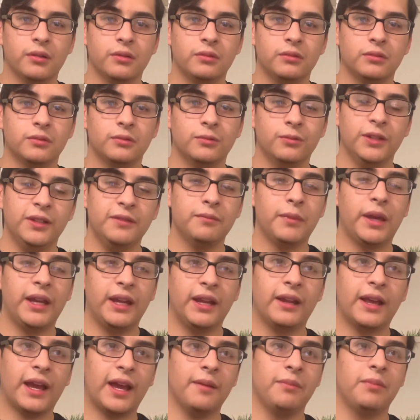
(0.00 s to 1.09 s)
We made
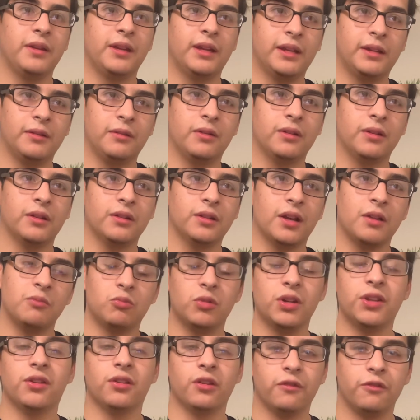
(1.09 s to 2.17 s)
it happen, and I'm
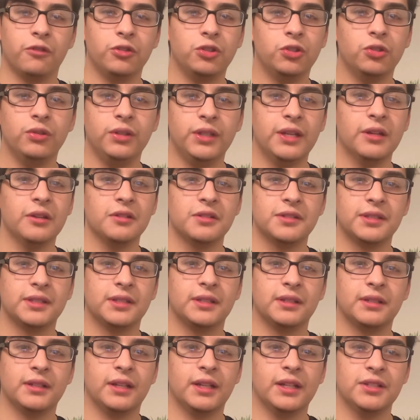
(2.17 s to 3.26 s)
with her for 2 years.
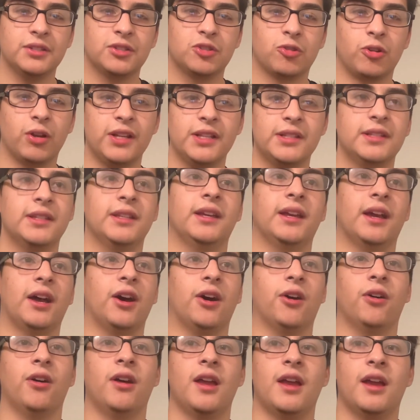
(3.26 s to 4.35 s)
And it's crazy
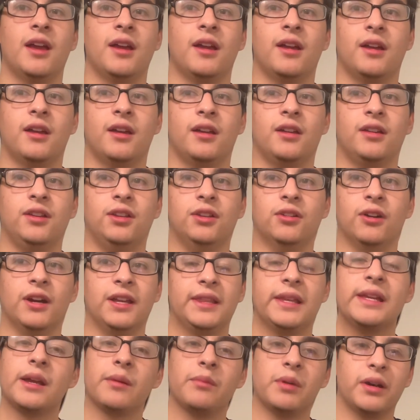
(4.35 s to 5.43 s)
how, I
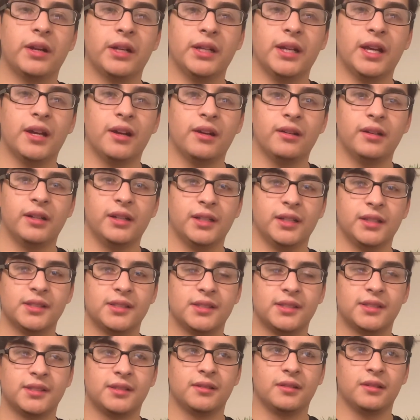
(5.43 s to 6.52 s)
think about it now and
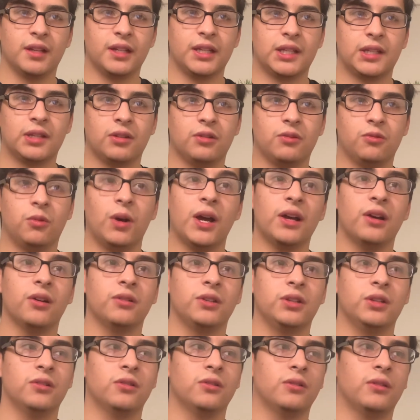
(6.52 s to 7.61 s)
it's like, wow,
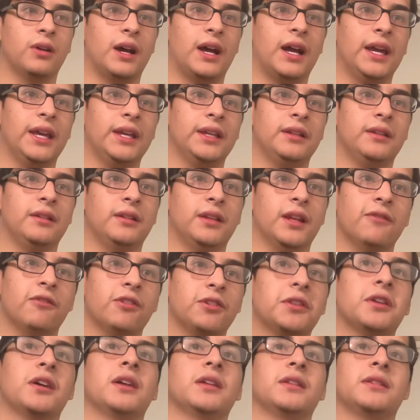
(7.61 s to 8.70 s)
I never
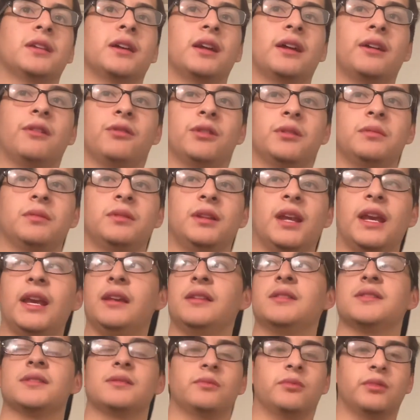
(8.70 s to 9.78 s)
thought that I would
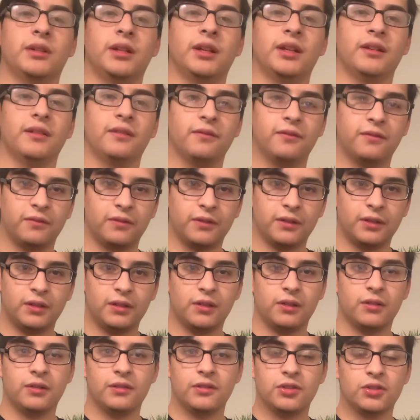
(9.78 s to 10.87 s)
date someone out of
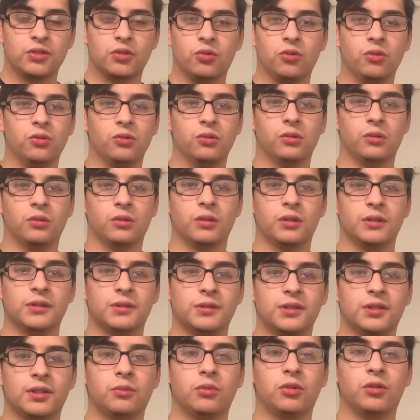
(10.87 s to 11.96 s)
another school or
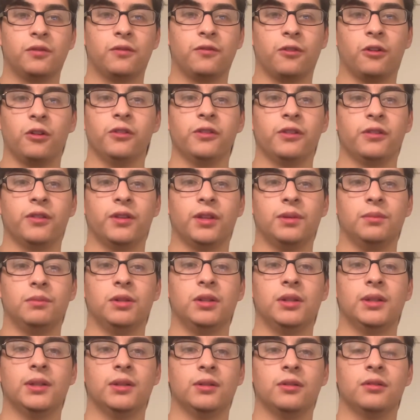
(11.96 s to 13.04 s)
someone further than
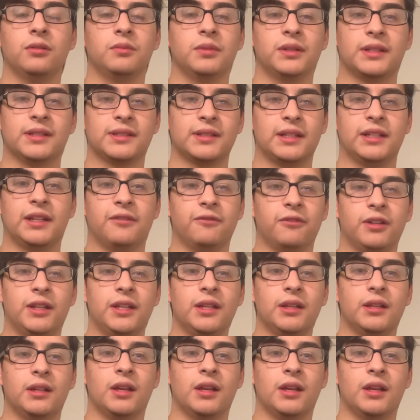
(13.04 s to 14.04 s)
me, because I never did.